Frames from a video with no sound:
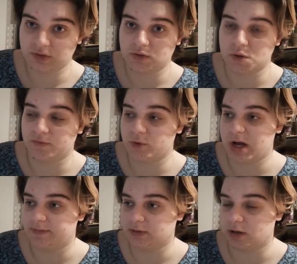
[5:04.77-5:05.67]
So if you
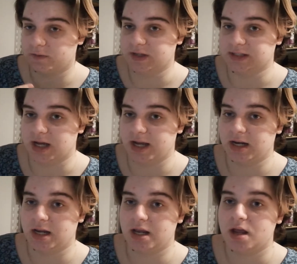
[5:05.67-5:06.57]
have a lot of
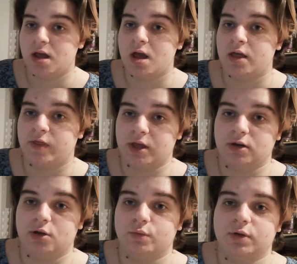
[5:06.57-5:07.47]
anxiety, then
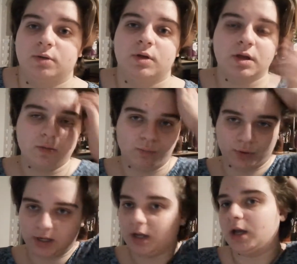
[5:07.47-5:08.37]
you would
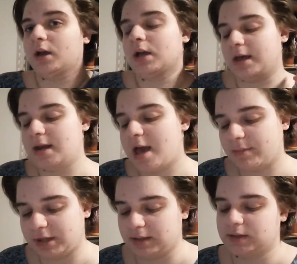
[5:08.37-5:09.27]
bring an
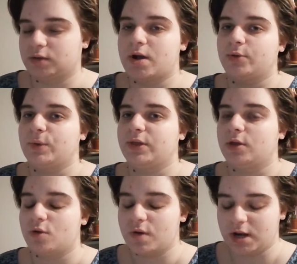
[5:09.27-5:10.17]
amethyst around with
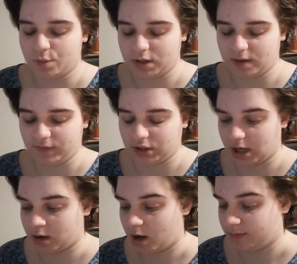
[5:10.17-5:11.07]
you and it would give you
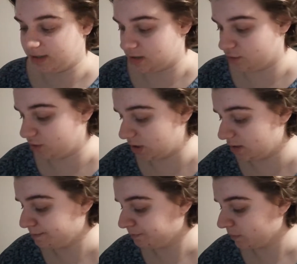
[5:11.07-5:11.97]
that calming
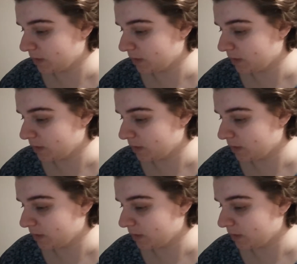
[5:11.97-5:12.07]
energy.